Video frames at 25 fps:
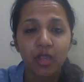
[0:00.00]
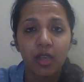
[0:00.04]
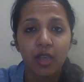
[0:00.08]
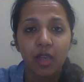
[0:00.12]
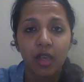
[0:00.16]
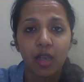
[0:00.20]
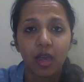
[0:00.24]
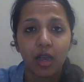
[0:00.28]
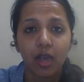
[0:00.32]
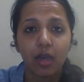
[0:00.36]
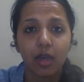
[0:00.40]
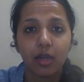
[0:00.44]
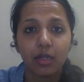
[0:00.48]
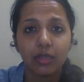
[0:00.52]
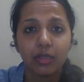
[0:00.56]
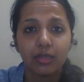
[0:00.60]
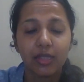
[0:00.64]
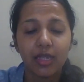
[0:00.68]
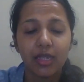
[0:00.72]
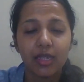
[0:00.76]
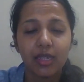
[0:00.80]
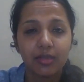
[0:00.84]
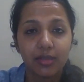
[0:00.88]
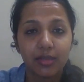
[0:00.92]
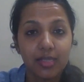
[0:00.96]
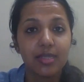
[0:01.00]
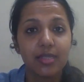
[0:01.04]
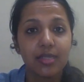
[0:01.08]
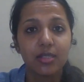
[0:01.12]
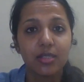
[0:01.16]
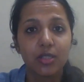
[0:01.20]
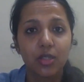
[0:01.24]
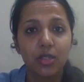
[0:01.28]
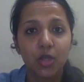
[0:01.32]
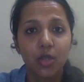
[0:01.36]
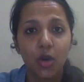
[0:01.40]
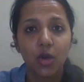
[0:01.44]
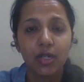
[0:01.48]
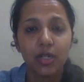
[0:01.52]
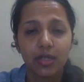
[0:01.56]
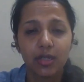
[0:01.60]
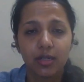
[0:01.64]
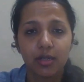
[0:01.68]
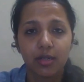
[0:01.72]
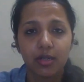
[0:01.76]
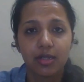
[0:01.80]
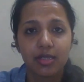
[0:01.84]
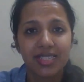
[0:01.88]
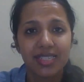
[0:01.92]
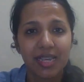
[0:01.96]
Uh, the, this is called
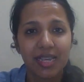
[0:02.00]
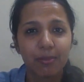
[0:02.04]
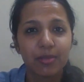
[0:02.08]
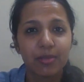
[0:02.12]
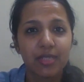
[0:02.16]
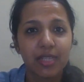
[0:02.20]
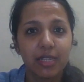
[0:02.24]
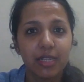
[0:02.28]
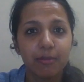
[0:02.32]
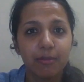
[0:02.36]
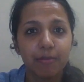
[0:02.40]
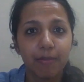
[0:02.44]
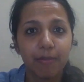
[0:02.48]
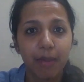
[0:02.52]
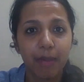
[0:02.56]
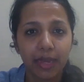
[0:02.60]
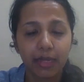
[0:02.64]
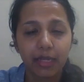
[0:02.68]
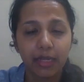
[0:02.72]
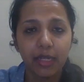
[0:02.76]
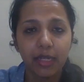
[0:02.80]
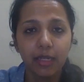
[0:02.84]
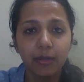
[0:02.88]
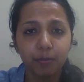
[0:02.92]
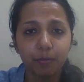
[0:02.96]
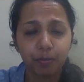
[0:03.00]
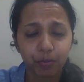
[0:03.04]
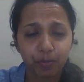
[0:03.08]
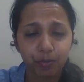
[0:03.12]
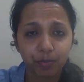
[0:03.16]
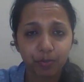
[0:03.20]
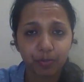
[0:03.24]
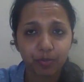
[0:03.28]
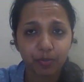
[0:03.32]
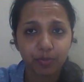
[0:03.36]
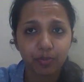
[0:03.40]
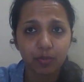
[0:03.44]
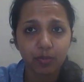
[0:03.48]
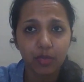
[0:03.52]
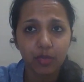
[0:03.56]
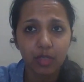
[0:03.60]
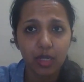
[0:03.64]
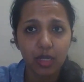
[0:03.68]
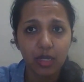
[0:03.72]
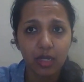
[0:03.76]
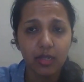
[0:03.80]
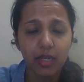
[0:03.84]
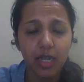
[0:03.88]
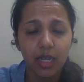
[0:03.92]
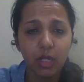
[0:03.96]
uh, stem cell banking.
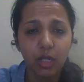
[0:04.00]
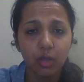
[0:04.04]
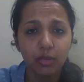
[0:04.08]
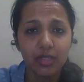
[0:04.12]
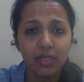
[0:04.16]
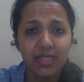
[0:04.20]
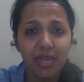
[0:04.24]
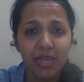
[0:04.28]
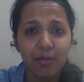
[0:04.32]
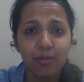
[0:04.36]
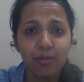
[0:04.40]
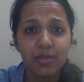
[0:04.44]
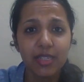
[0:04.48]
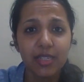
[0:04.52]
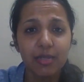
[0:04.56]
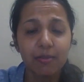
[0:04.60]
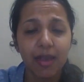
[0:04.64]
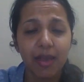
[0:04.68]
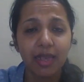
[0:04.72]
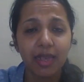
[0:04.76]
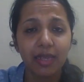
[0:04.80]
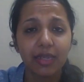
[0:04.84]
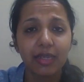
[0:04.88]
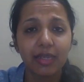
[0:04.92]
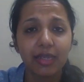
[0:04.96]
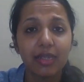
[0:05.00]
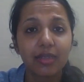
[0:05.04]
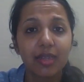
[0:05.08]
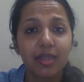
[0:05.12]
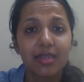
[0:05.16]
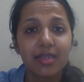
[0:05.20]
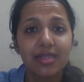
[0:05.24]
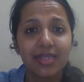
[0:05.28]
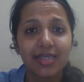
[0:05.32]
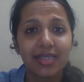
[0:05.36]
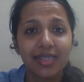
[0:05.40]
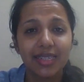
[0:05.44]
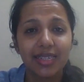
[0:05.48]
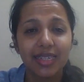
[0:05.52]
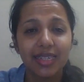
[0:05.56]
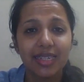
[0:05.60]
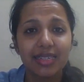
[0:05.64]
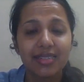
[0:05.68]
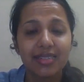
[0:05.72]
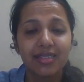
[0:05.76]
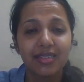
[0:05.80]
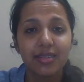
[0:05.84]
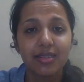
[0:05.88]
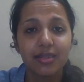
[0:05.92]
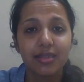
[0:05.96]
Now, the stem cell banking thus
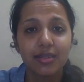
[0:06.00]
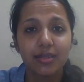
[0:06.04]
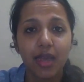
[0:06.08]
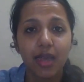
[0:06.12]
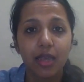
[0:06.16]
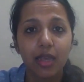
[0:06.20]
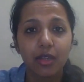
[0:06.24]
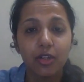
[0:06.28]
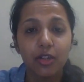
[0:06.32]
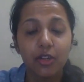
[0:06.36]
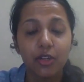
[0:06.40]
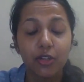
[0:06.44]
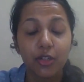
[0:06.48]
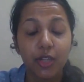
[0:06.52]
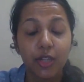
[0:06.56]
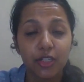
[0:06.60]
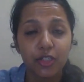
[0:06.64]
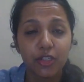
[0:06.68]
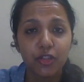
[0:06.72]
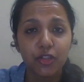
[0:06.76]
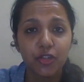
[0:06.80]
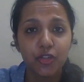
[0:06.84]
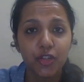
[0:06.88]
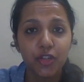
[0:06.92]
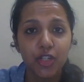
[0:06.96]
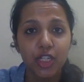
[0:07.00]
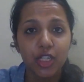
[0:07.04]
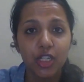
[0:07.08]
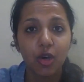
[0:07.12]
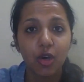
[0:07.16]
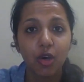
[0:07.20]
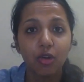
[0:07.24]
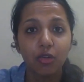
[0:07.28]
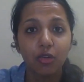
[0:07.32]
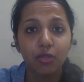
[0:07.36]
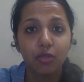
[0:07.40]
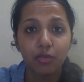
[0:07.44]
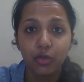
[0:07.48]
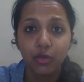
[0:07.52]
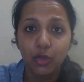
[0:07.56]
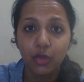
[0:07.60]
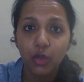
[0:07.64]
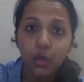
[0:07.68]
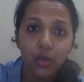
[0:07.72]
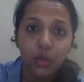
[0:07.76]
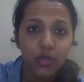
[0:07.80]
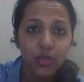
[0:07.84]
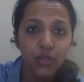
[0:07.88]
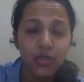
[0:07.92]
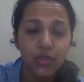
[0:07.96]
creates an entire registry of
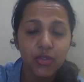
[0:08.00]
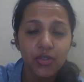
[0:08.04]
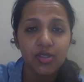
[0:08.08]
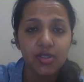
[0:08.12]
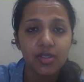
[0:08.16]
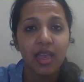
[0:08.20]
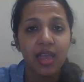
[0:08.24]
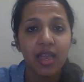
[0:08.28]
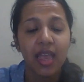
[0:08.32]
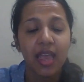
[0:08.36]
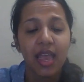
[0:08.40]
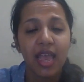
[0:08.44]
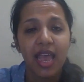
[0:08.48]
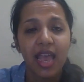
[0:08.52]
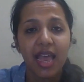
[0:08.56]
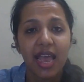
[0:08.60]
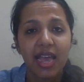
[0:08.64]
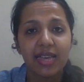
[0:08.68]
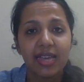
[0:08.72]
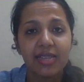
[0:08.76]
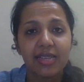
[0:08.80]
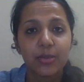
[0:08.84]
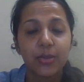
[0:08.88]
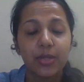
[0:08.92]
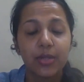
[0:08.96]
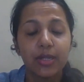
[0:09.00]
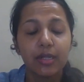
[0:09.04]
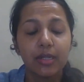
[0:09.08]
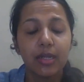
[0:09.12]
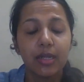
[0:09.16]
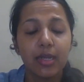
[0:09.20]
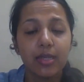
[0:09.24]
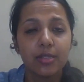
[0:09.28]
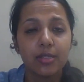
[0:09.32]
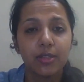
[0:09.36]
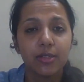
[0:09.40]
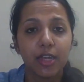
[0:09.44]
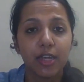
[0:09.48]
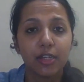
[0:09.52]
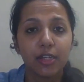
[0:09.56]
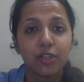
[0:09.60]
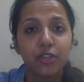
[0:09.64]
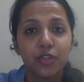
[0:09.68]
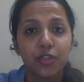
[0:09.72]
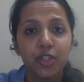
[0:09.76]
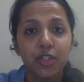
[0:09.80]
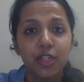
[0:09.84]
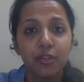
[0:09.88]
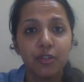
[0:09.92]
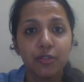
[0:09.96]
donors as well as a
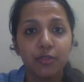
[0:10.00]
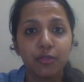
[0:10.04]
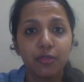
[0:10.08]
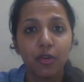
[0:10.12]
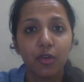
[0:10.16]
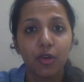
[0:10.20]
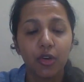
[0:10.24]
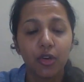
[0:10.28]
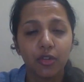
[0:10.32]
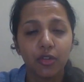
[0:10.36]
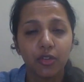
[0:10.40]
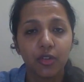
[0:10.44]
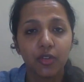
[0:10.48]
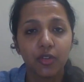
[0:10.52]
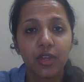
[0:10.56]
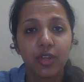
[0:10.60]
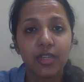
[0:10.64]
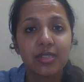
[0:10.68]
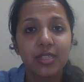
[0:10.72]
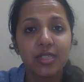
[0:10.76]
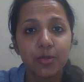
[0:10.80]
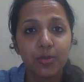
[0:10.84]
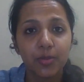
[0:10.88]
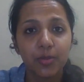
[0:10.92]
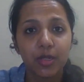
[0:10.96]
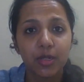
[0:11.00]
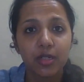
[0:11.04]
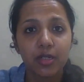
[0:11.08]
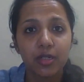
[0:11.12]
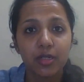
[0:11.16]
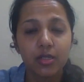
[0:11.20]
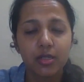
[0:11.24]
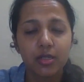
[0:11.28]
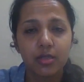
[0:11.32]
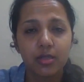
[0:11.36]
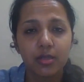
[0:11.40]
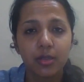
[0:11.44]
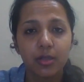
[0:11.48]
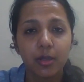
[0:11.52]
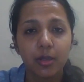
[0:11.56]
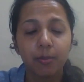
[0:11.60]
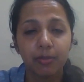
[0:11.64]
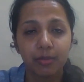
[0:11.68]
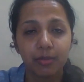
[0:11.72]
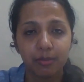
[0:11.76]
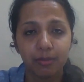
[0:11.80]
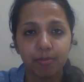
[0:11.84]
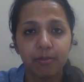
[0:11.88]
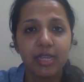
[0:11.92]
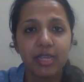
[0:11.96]
registry for the recipients, the
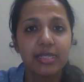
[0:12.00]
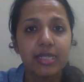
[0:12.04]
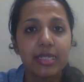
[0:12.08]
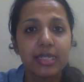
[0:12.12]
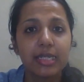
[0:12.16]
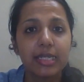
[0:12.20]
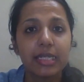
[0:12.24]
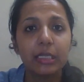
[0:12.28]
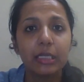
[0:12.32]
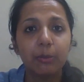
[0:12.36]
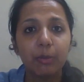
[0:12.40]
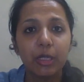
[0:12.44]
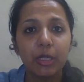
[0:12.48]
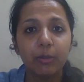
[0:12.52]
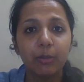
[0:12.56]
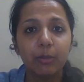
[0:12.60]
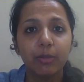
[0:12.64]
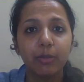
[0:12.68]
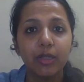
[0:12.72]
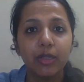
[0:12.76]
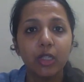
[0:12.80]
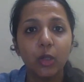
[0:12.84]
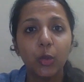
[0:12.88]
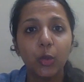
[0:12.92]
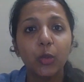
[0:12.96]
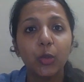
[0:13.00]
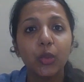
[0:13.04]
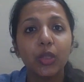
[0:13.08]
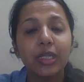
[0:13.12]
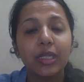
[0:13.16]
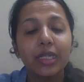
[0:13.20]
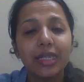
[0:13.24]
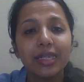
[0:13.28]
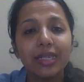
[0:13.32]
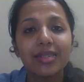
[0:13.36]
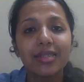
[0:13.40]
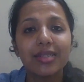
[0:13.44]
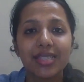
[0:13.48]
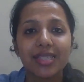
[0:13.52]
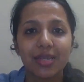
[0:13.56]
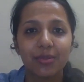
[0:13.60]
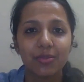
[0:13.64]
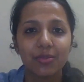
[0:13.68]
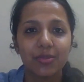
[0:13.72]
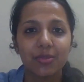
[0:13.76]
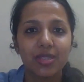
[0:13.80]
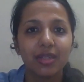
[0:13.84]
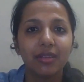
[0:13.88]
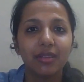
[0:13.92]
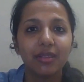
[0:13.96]
basically the people who need
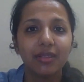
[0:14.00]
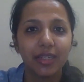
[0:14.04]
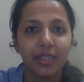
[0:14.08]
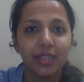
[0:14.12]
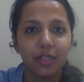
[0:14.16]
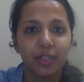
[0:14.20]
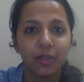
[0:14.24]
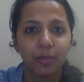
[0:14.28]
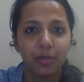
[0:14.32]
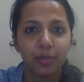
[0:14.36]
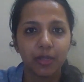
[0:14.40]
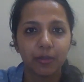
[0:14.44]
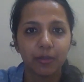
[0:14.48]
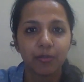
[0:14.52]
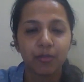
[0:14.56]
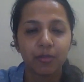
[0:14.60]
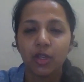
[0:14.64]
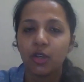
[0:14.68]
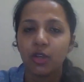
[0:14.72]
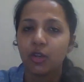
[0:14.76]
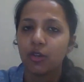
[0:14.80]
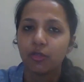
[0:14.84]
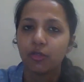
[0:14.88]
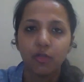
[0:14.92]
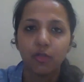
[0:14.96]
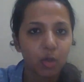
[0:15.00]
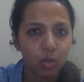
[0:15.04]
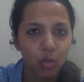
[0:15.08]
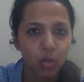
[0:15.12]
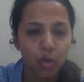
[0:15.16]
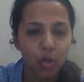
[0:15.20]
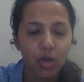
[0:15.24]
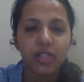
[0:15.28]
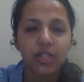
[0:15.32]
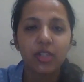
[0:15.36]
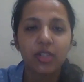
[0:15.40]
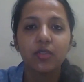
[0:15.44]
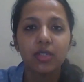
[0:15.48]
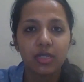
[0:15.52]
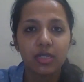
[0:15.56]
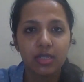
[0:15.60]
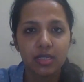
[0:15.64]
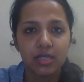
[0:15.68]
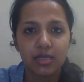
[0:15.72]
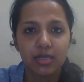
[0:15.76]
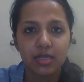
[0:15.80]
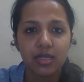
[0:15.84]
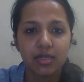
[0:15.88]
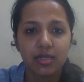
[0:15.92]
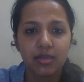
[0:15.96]
stem cell therapy for whatever
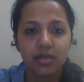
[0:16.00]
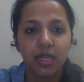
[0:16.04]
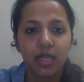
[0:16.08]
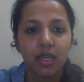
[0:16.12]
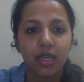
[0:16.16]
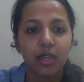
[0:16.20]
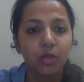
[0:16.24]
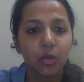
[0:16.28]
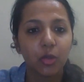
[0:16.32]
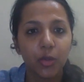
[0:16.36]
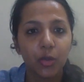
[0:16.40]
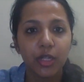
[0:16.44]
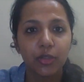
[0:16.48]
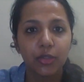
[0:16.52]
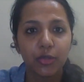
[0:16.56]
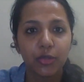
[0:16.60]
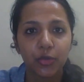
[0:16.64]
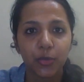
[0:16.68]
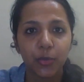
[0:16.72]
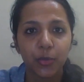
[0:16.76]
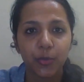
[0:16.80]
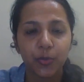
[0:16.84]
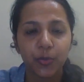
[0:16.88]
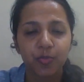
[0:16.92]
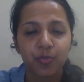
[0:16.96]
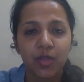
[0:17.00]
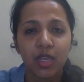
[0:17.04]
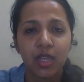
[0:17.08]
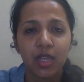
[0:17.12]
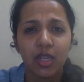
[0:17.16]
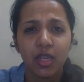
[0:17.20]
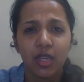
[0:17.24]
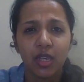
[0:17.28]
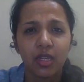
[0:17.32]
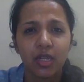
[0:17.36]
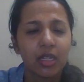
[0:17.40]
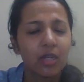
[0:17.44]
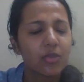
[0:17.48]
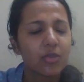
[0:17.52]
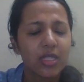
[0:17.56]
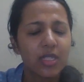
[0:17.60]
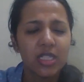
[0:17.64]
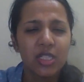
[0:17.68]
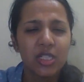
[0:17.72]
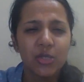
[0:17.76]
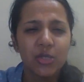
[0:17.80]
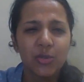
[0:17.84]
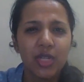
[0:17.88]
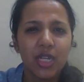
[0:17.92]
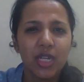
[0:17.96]
disease they are going through. Now,
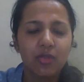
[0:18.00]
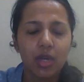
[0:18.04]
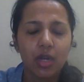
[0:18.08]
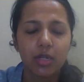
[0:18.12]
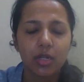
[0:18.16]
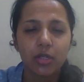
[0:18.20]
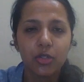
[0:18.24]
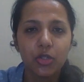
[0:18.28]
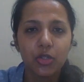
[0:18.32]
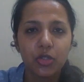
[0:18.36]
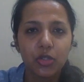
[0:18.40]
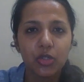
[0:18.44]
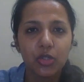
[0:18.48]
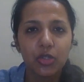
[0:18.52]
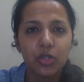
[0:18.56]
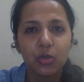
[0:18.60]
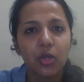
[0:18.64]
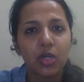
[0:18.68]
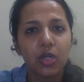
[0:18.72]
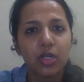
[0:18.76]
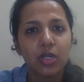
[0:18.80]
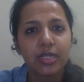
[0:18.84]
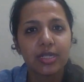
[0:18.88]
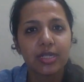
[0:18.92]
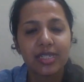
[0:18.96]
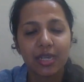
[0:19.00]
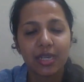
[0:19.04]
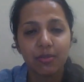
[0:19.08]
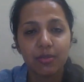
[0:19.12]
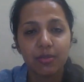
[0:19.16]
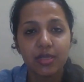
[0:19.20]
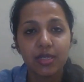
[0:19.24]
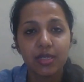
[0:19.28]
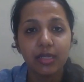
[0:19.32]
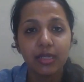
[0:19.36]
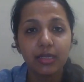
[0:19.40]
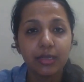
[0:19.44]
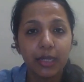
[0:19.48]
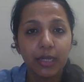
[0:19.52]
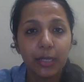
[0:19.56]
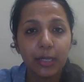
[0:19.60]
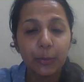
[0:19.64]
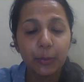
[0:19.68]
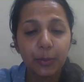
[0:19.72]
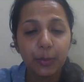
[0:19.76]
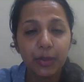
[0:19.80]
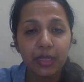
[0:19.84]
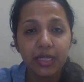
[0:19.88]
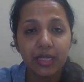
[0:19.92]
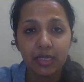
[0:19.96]
since we have understood what stem cell
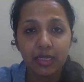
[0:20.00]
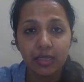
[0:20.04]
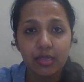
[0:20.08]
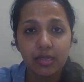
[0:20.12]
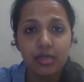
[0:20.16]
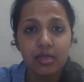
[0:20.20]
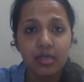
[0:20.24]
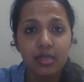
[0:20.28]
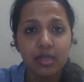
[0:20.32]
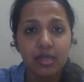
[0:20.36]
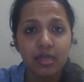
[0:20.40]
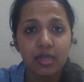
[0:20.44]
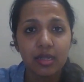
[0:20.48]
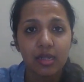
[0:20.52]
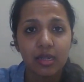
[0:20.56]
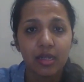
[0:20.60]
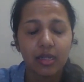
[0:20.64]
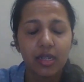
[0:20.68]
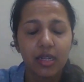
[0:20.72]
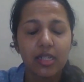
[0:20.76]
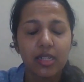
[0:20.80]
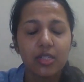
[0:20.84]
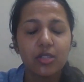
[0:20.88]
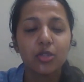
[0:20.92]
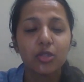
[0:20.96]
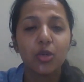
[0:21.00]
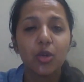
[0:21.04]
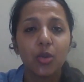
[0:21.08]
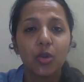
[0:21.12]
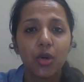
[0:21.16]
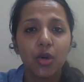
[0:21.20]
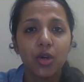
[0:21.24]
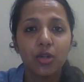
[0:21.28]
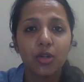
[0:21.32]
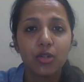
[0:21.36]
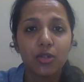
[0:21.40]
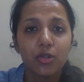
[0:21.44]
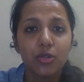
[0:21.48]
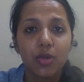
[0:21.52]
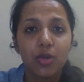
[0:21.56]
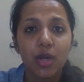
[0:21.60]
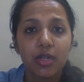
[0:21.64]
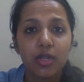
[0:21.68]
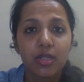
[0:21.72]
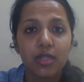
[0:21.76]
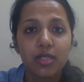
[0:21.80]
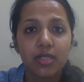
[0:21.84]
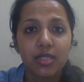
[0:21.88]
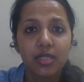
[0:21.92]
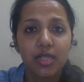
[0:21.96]
therapy is, let's go on to
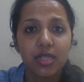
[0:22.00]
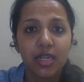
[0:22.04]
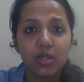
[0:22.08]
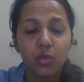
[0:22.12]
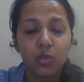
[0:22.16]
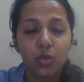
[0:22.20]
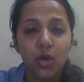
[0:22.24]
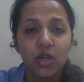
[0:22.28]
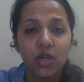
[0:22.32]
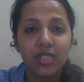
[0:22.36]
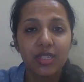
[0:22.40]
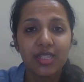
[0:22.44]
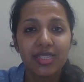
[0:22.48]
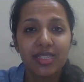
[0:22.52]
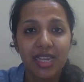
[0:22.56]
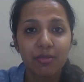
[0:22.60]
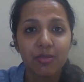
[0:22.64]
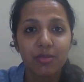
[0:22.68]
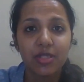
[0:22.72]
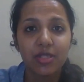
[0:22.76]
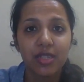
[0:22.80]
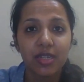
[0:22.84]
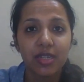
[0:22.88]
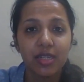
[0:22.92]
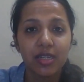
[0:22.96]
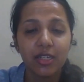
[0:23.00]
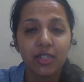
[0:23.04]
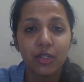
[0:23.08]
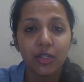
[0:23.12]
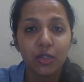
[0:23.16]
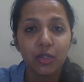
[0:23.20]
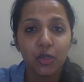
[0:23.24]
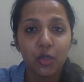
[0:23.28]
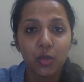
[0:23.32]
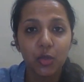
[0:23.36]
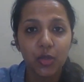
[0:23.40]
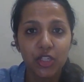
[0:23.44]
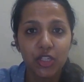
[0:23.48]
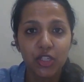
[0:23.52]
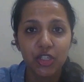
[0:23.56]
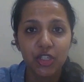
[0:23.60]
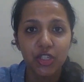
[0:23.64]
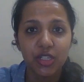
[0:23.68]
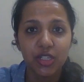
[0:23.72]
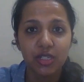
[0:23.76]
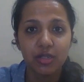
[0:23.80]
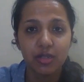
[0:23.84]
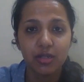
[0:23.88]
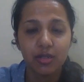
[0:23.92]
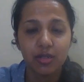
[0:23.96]
understand what stem cell
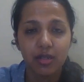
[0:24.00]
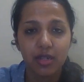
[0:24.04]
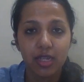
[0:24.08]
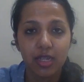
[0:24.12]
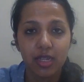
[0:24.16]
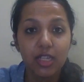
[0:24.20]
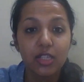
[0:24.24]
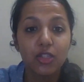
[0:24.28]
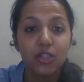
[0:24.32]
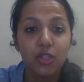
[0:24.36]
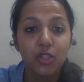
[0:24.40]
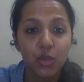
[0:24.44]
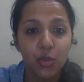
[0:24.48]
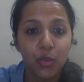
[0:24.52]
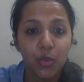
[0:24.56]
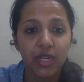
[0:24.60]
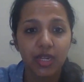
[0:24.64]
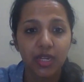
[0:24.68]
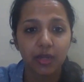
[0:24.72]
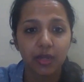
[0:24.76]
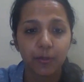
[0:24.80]
innovation is doing.